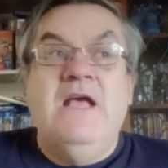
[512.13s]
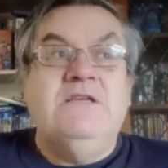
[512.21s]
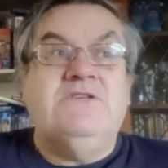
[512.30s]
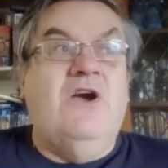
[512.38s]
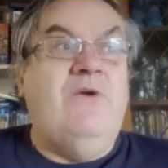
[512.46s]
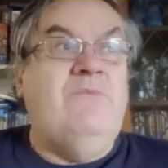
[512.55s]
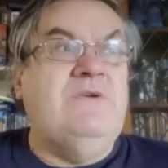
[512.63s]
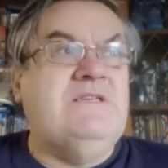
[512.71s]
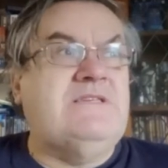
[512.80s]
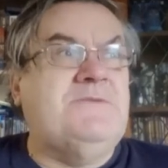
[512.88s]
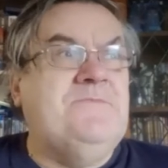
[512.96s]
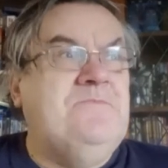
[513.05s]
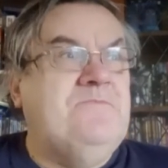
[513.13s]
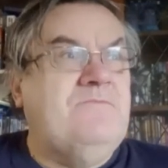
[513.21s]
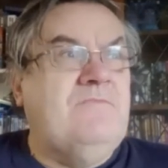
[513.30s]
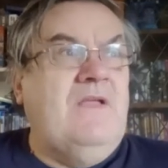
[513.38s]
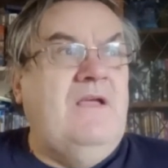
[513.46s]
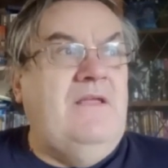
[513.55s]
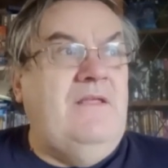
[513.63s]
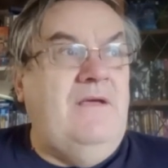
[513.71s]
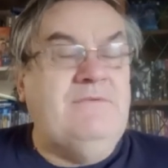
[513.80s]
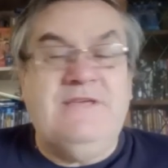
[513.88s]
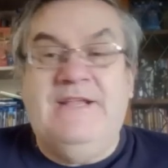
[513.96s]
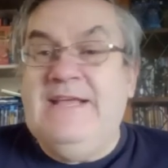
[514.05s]
So it was
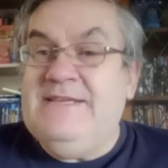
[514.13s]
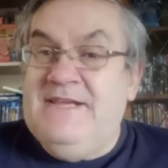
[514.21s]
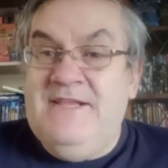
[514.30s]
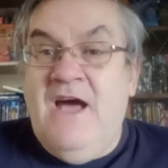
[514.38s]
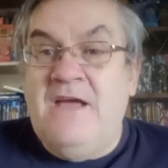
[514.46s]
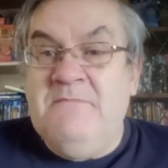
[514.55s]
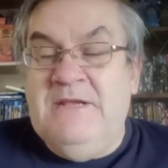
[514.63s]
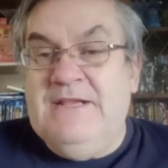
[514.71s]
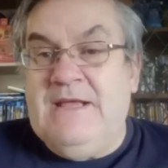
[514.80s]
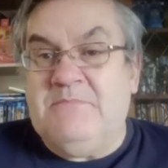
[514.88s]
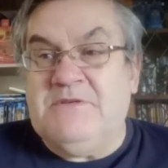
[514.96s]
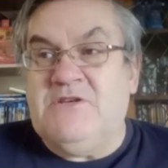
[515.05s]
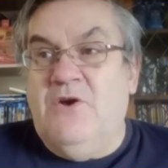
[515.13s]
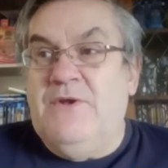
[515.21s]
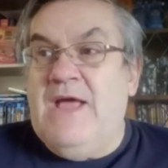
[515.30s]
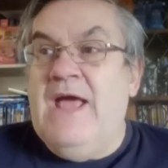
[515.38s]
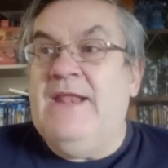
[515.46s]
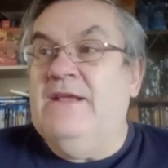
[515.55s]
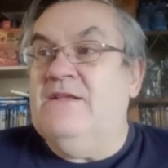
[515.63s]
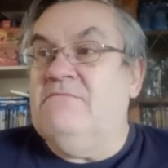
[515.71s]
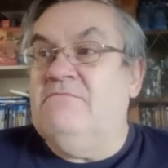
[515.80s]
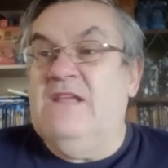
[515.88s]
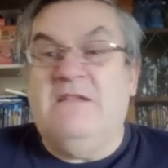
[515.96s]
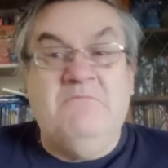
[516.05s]
an 89-minute episode, and it
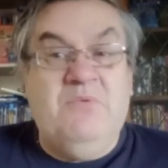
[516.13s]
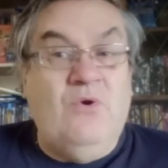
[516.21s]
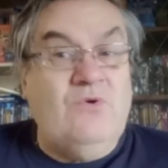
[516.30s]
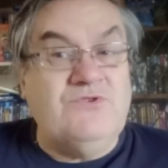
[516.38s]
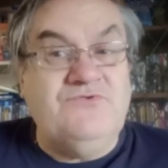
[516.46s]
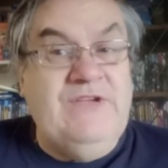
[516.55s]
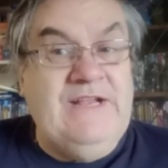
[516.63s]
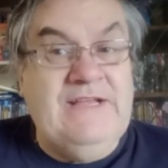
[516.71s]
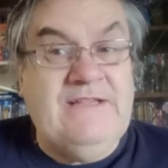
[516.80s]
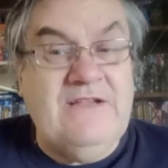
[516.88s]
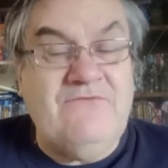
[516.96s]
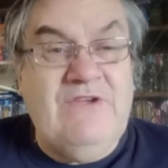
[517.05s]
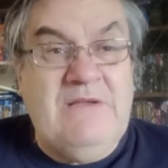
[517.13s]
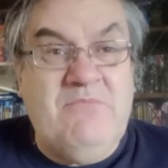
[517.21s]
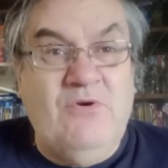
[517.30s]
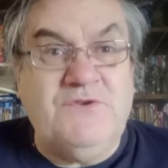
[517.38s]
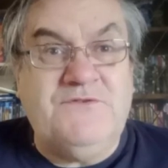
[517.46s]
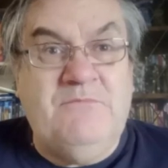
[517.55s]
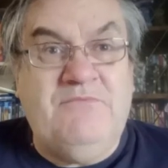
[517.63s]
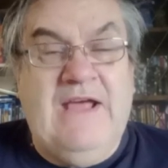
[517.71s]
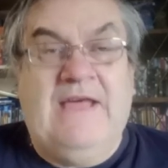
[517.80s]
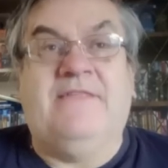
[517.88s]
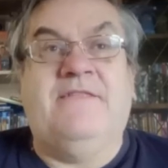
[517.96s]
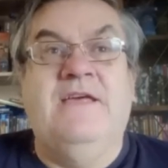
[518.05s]
didn't pause, really. It didn't really pause for
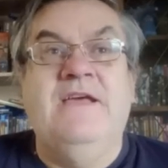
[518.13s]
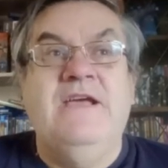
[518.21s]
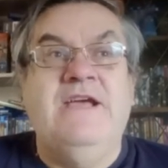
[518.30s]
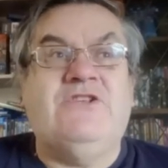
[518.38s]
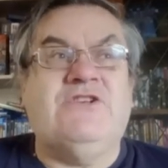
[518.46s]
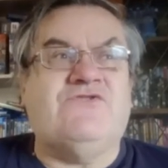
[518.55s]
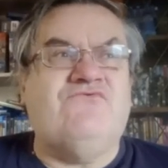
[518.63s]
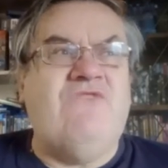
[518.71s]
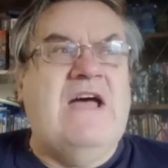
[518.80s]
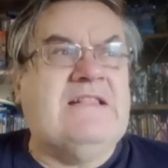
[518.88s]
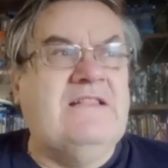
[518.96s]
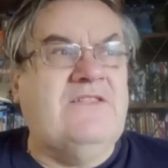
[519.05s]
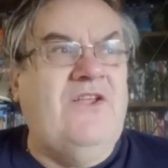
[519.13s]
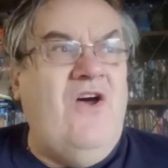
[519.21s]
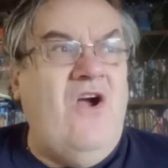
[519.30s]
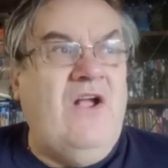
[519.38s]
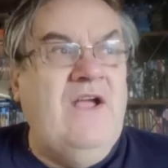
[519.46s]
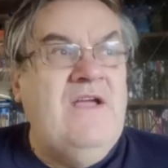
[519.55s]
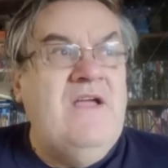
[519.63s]
breath. It just rattled along.